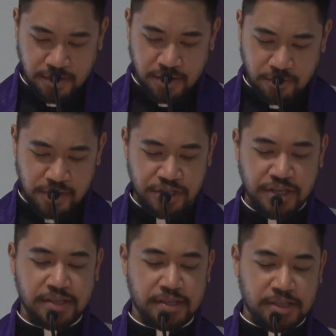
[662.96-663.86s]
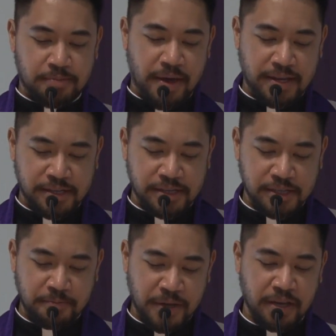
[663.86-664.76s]
when Jesus makes his
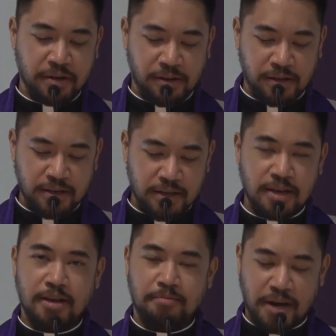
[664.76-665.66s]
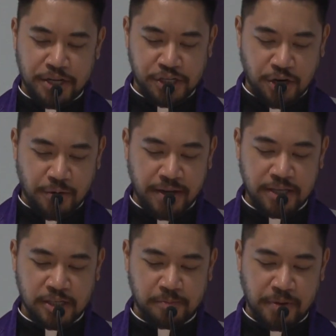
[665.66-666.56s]
appeal by showing
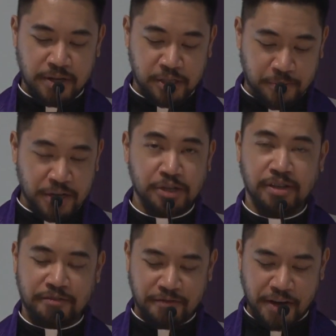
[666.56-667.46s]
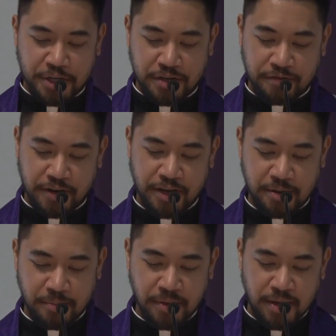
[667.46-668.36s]
spe- special affection for
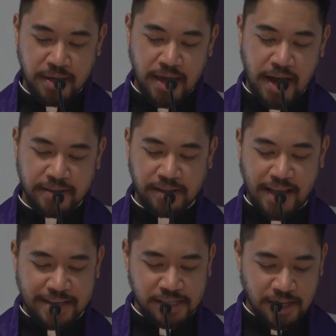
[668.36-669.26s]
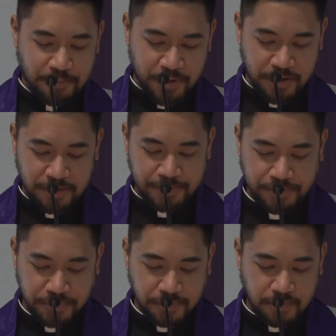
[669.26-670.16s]
him at the Last Supper.
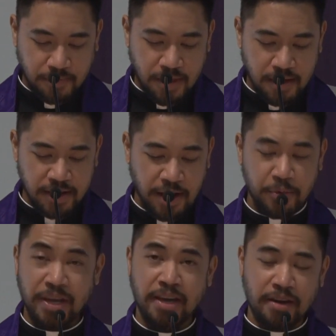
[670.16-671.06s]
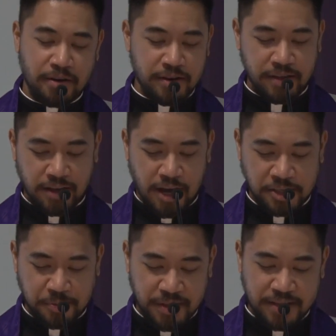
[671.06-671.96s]
Now, we hear in the
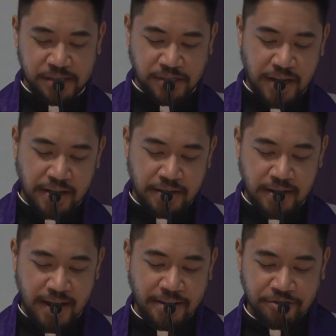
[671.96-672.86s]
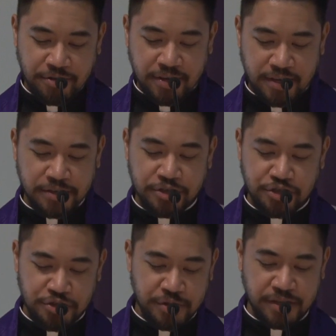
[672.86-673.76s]
gospel that Satan entered into
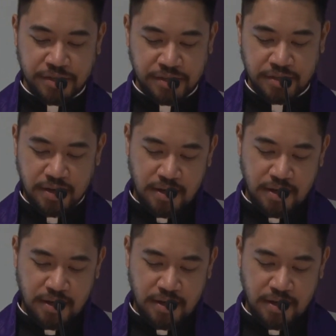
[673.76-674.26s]
Judas